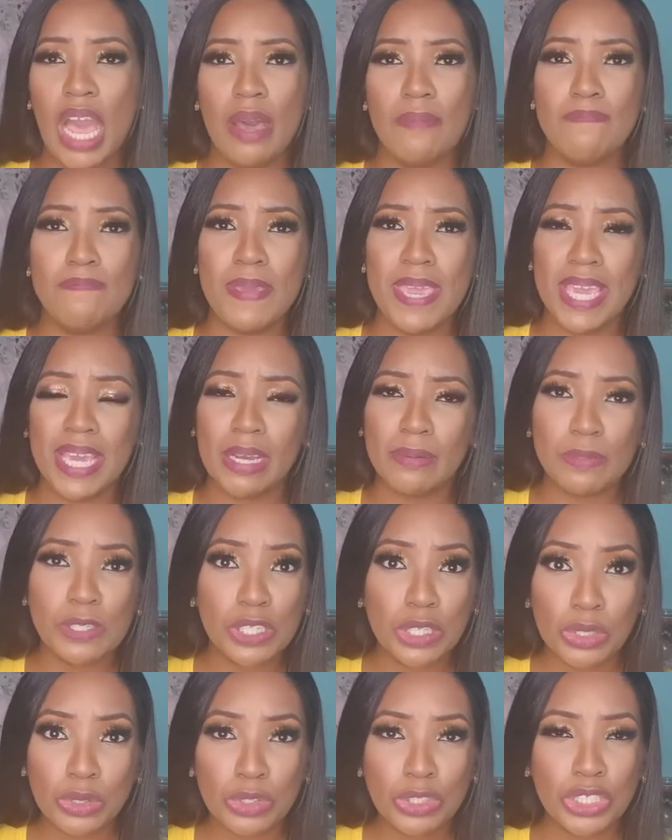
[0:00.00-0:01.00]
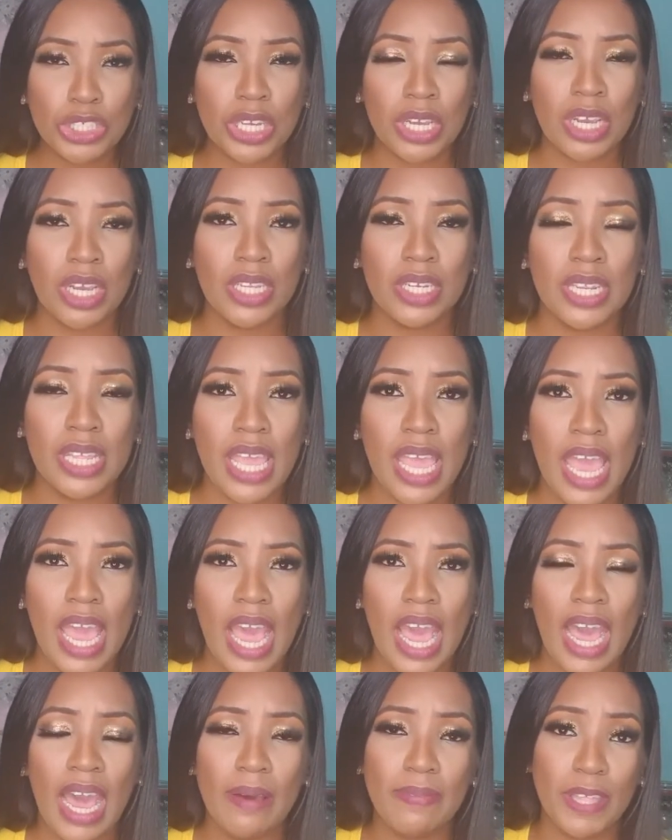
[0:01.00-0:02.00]
makeup solution
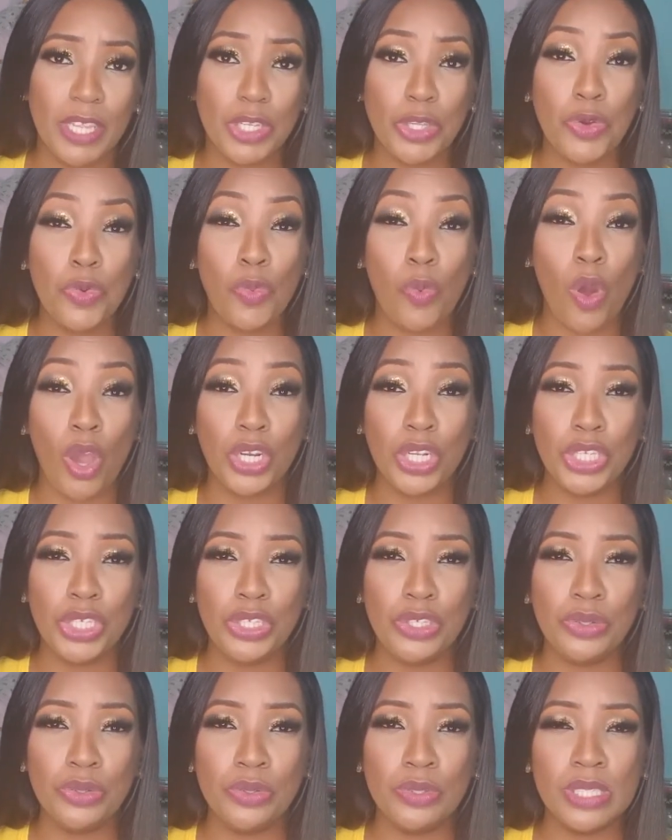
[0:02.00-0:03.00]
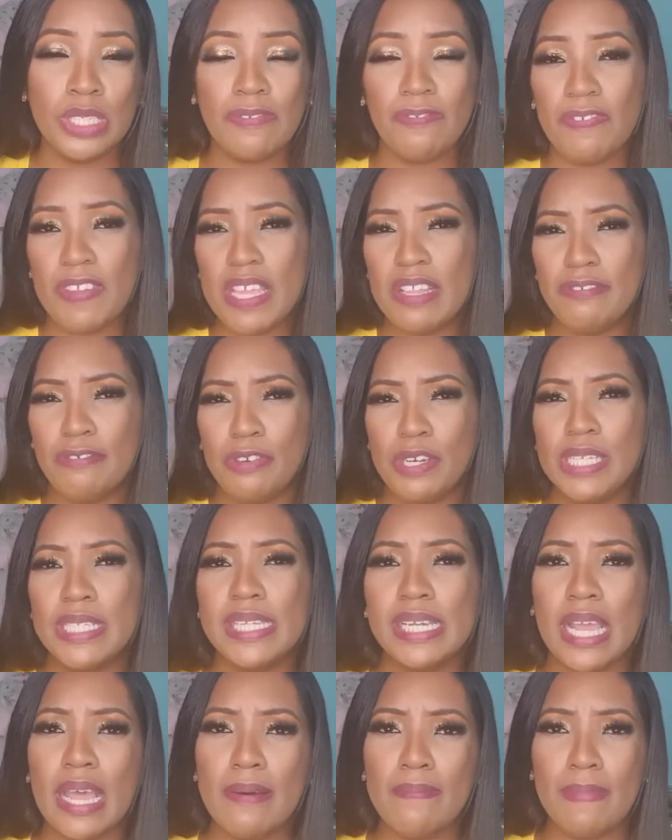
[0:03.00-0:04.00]
that you want to use, feel free to
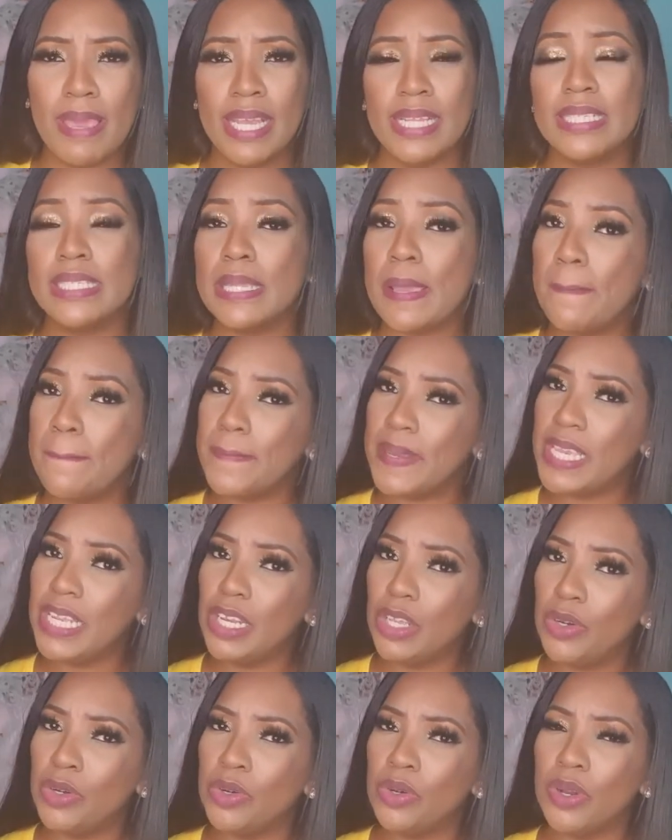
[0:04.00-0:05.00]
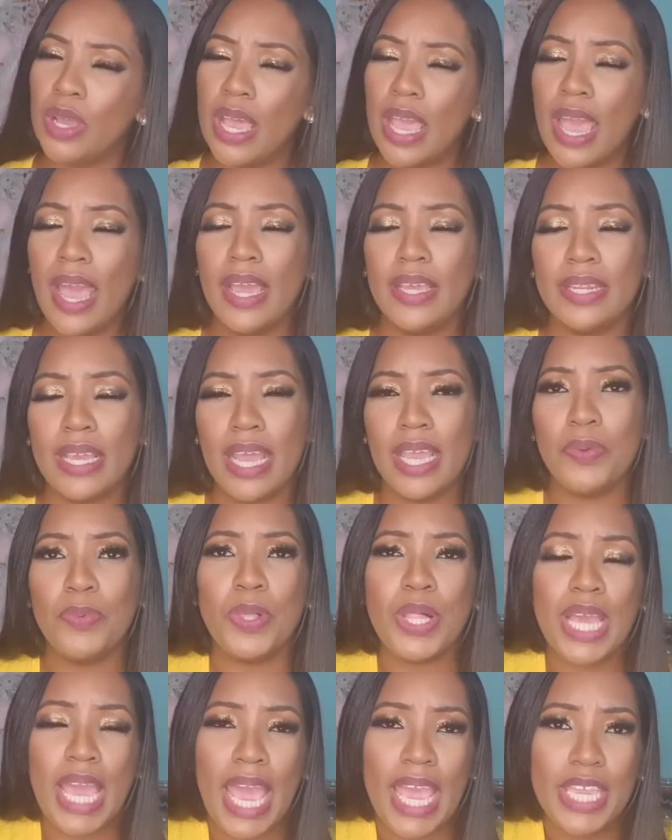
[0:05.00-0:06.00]
comment below and I
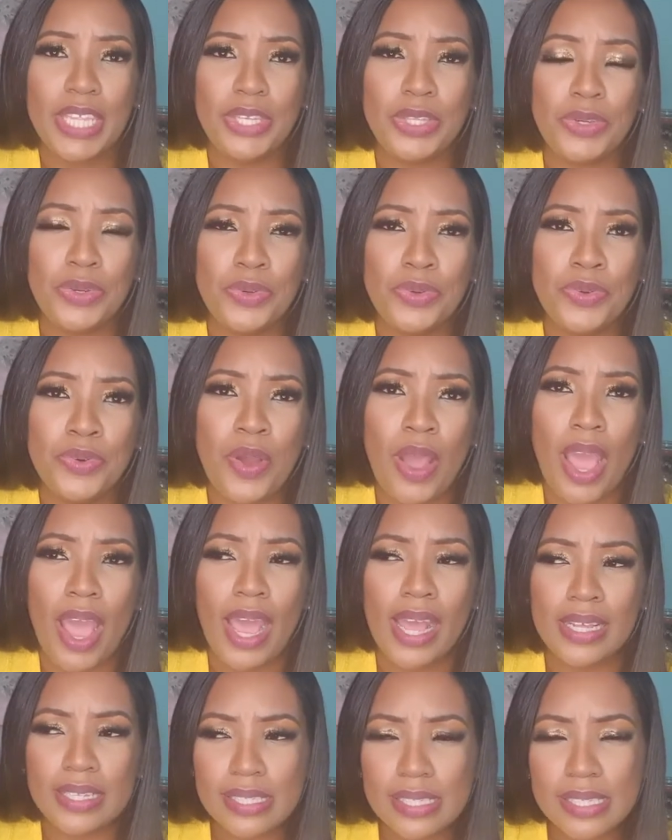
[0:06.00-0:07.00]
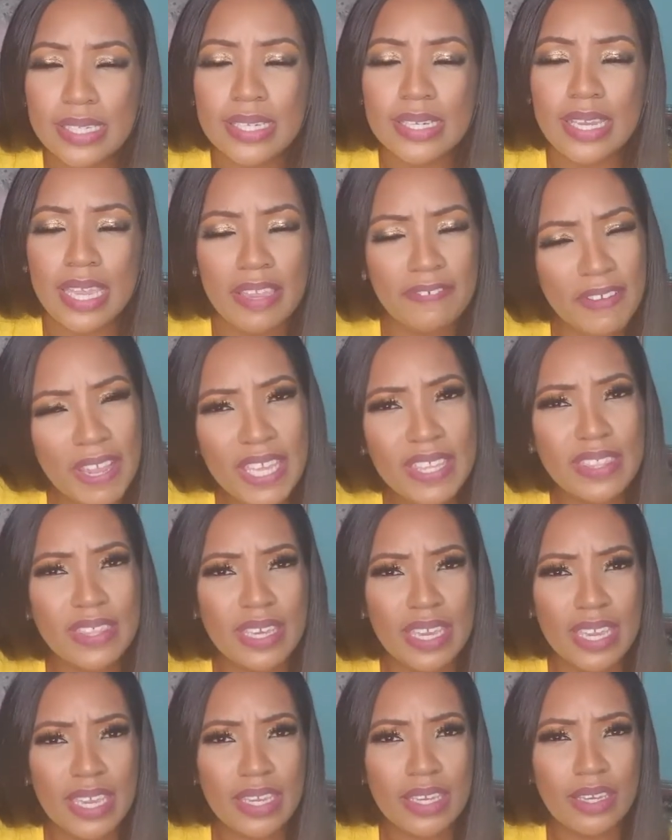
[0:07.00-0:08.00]
will guide you as to if I
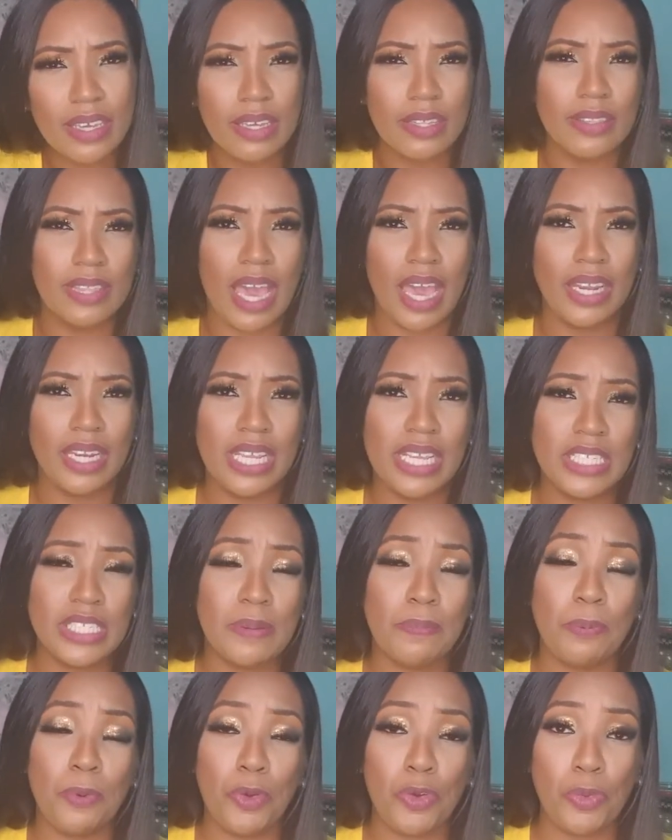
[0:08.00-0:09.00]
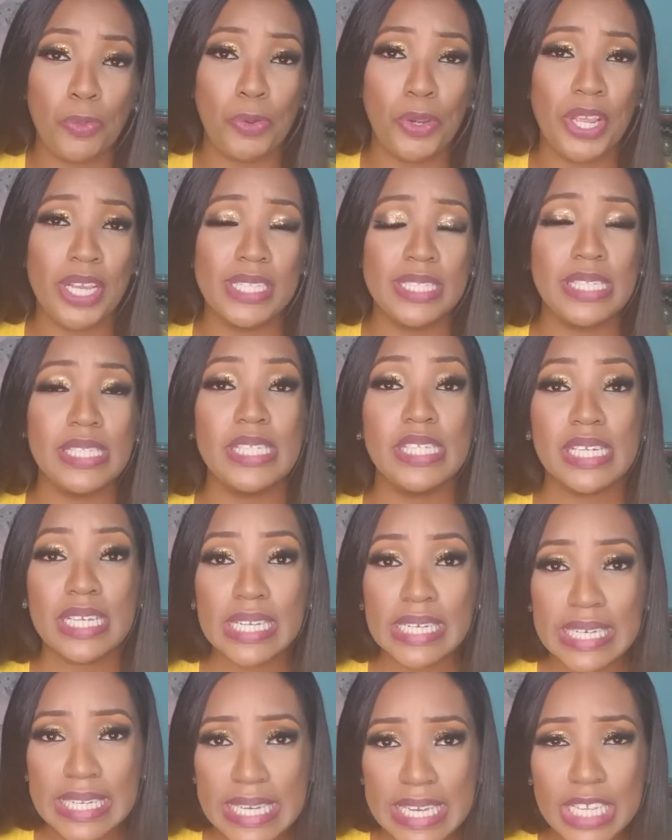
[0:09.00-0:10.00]
think that is appropriate to
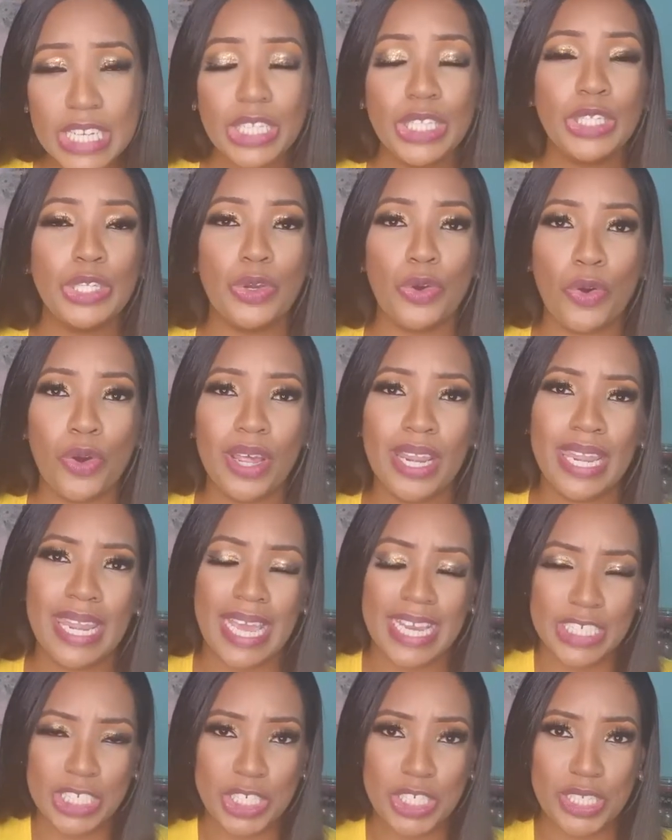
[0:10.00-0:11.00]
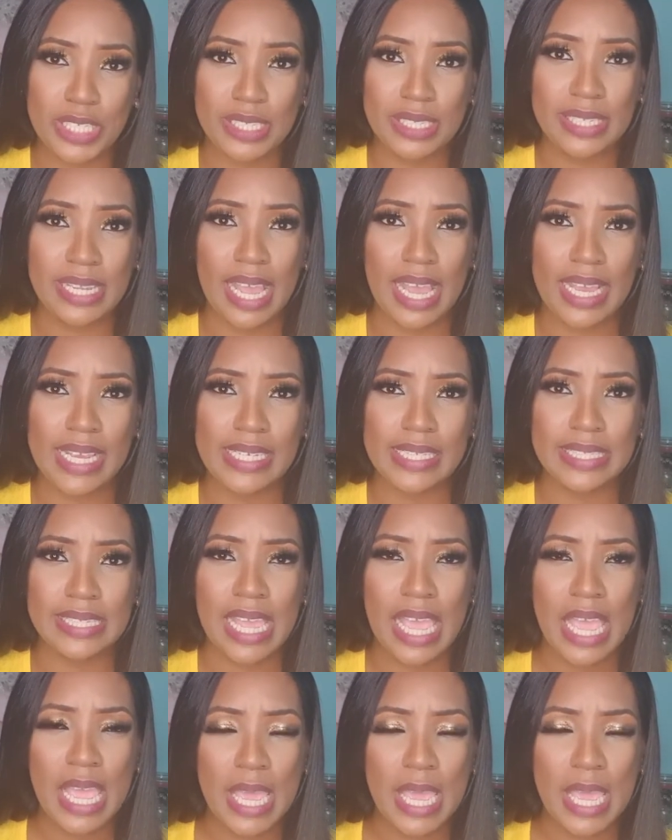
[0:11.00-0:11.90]
clean your lashes, guys.